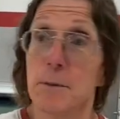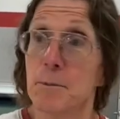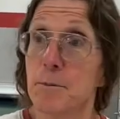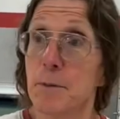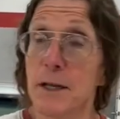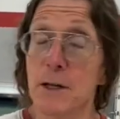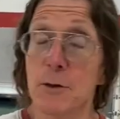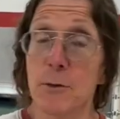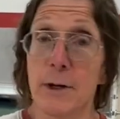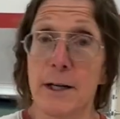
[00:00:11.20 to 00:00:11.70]

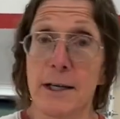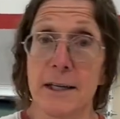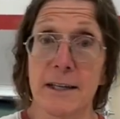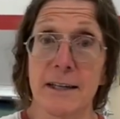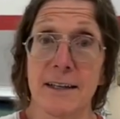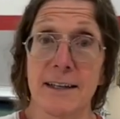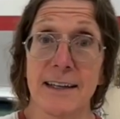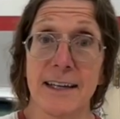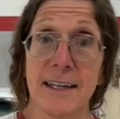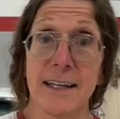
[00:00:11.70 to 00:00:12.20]
Big week
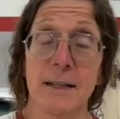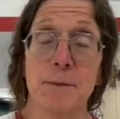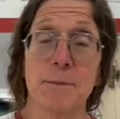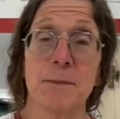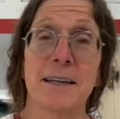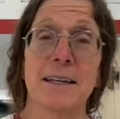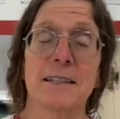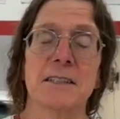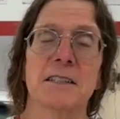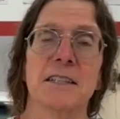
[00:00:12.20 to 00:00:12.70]
indeed,
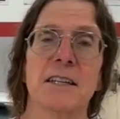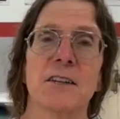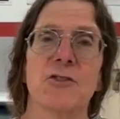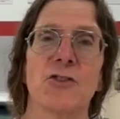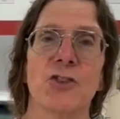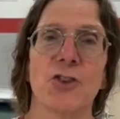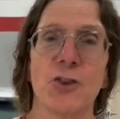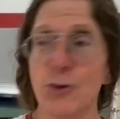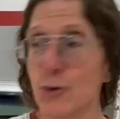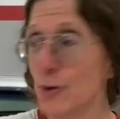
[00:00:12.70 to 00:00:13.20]
because in
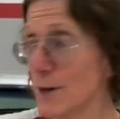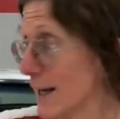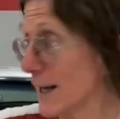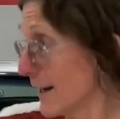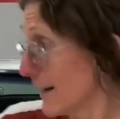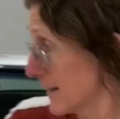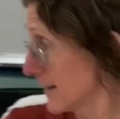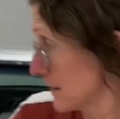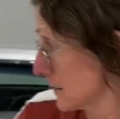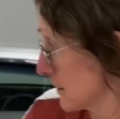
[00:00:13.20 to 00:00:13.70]
two
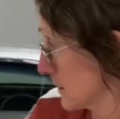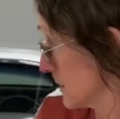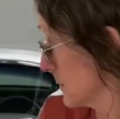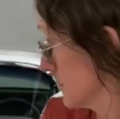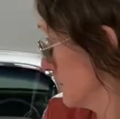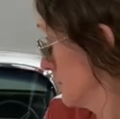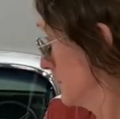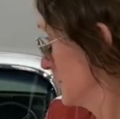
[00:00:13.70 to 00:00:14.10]
days,